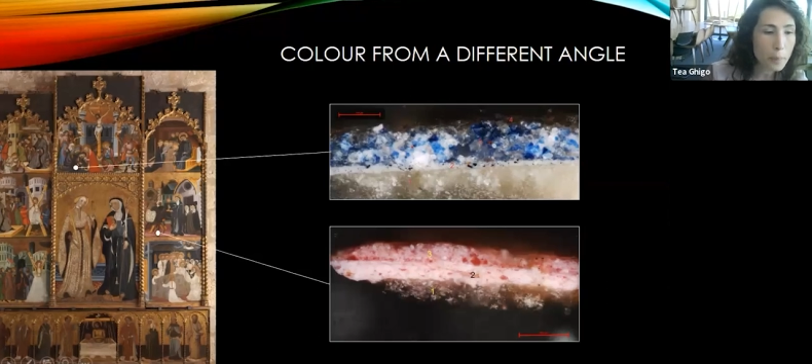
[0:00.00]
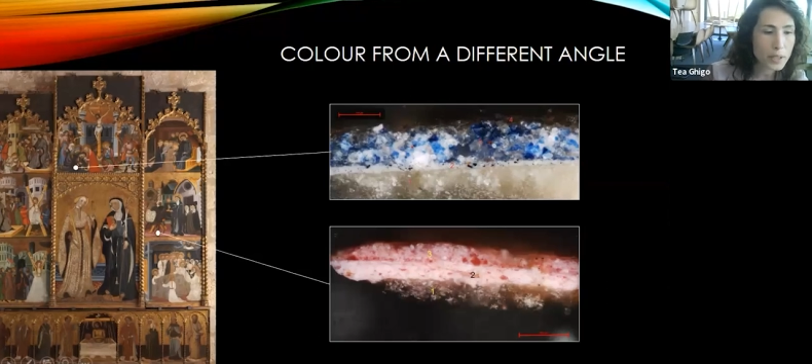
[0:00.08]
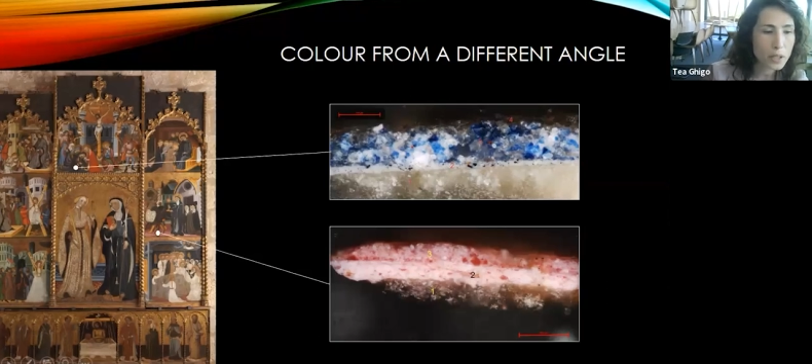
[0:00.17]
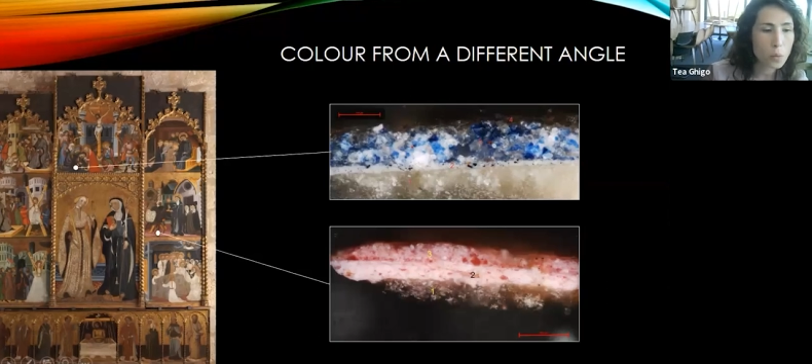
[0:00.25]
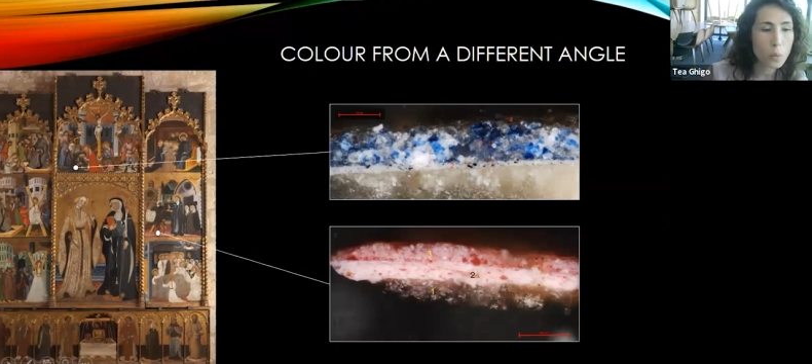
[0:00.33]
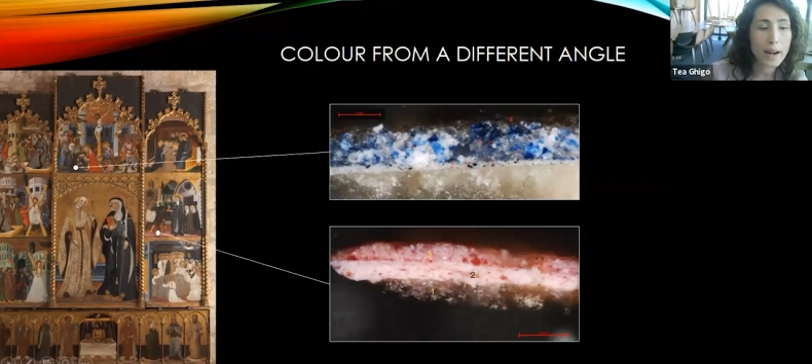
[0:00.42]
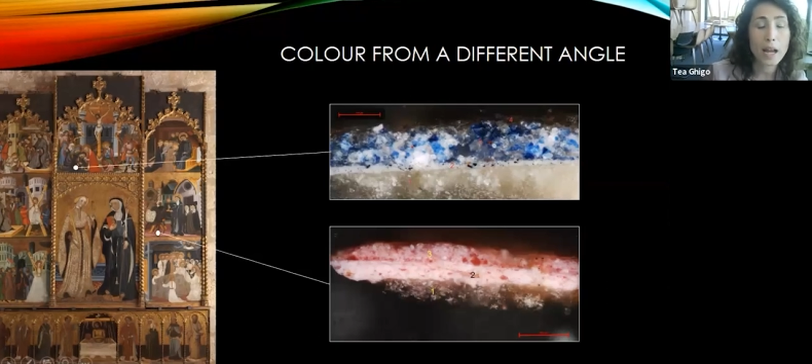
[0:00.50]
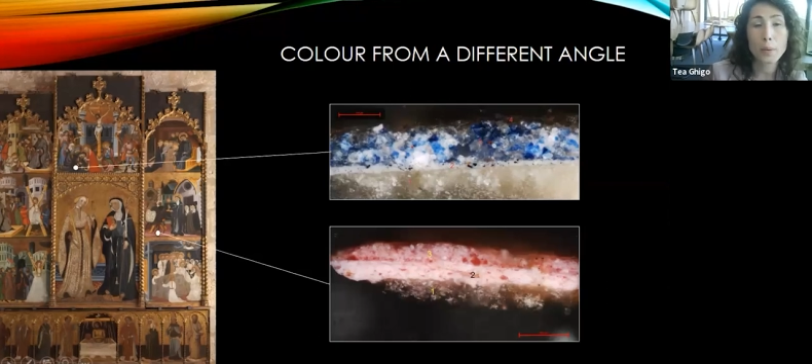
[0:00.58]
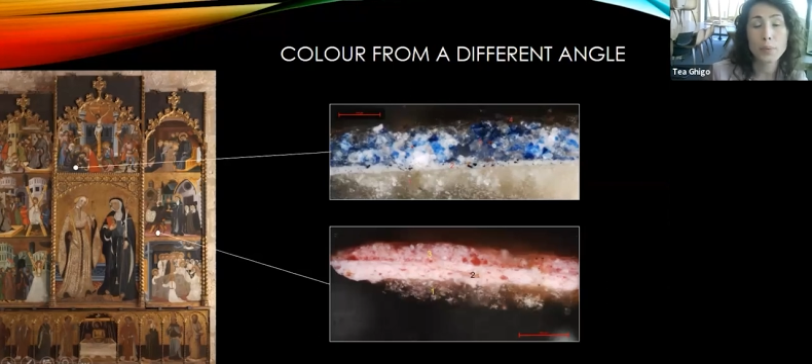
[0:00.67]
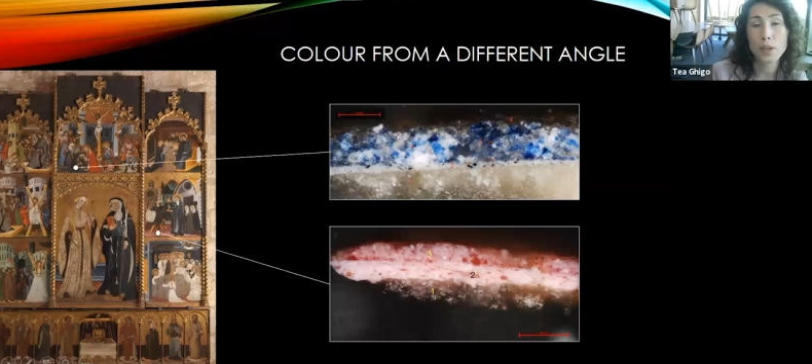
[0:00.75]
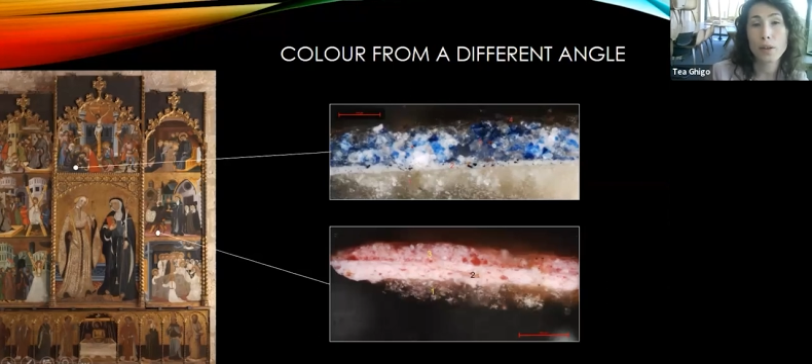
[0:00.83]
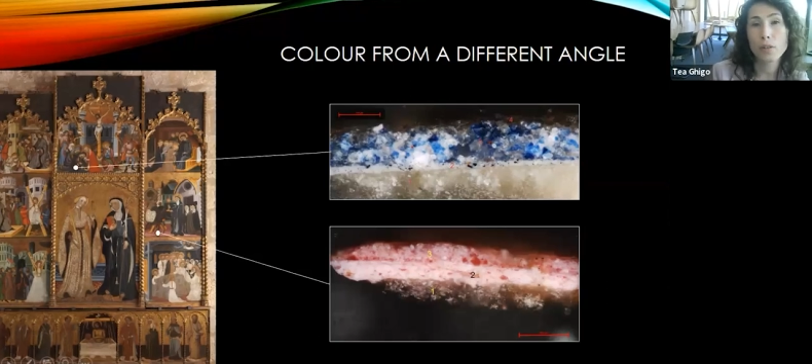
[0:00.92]
adopt when
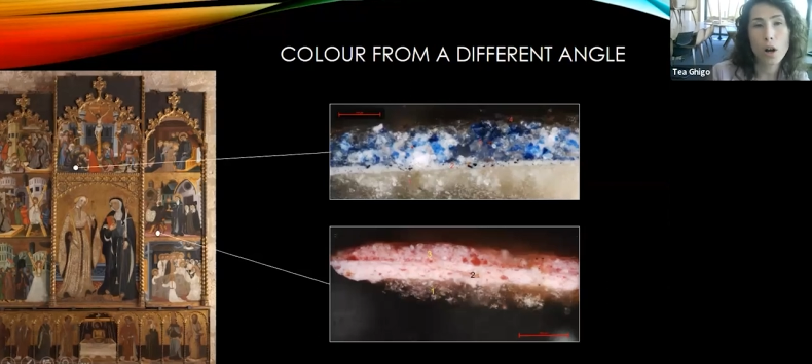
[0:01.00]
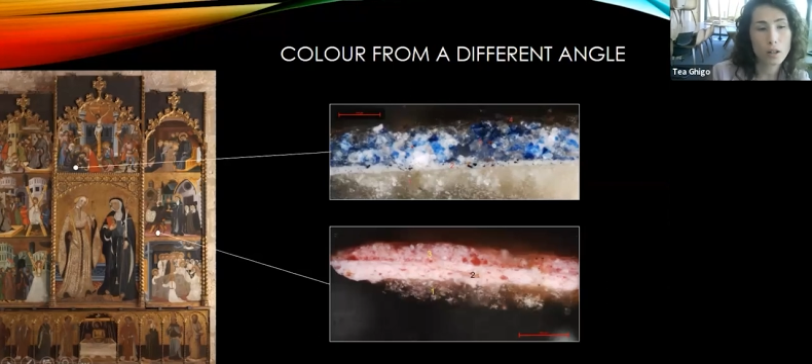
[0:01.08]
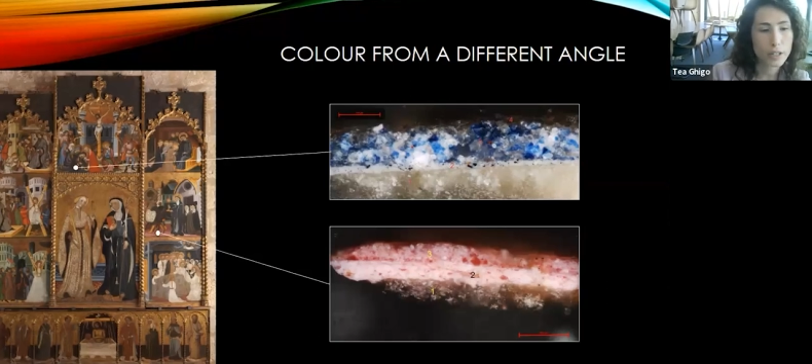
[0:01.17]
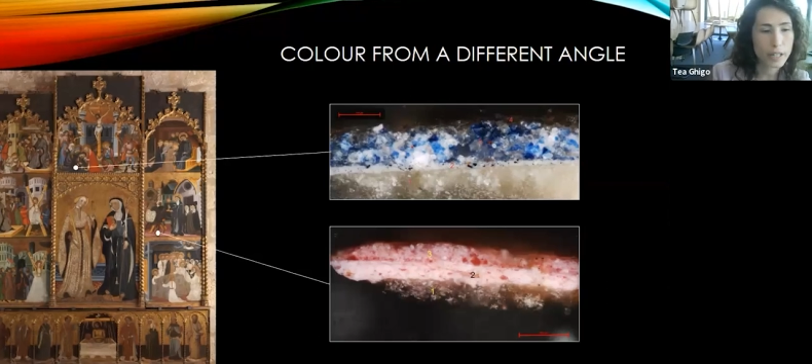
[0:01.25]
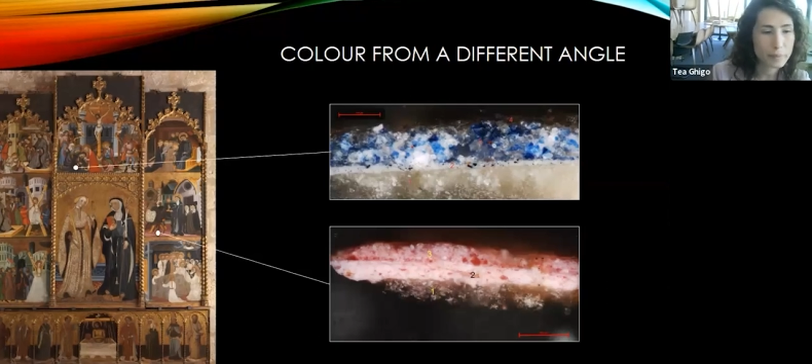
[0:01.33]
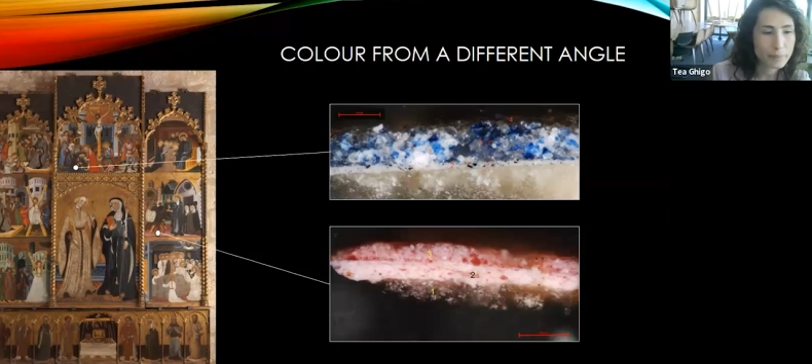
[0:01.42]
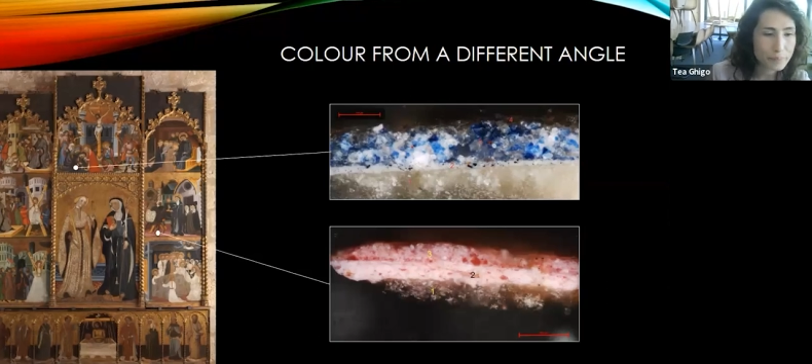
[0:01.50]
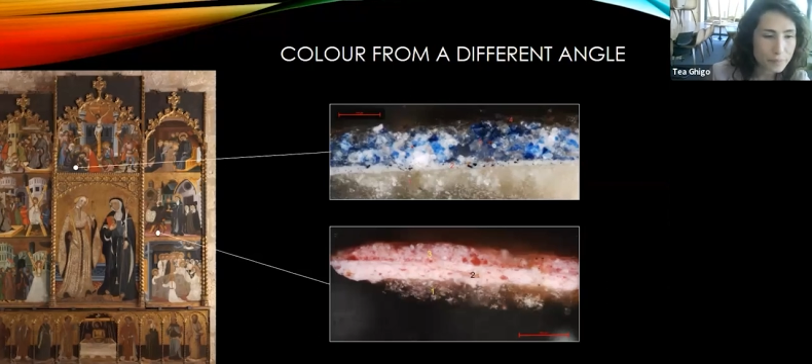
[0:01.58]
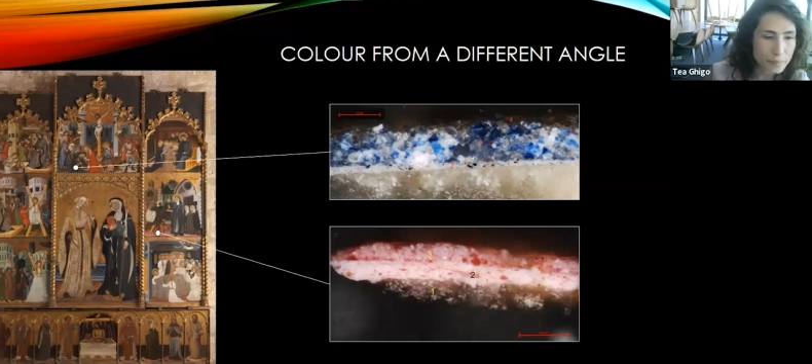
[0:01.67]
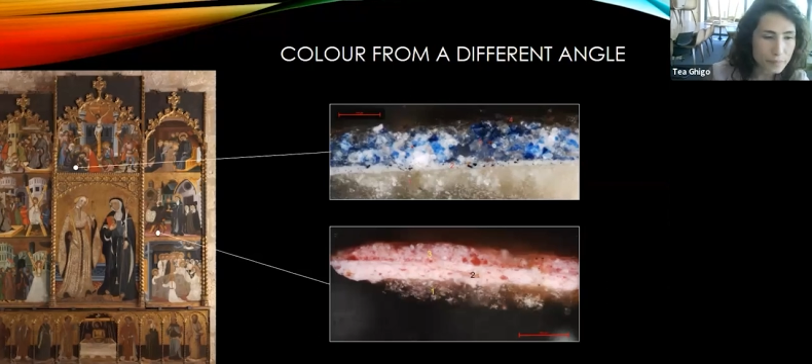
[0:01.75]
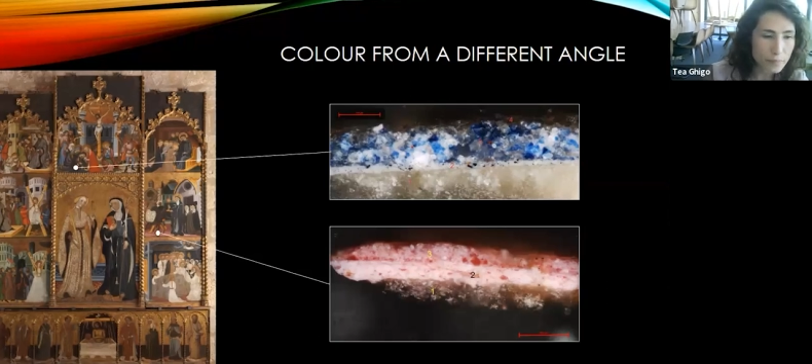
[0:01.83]
I observe color.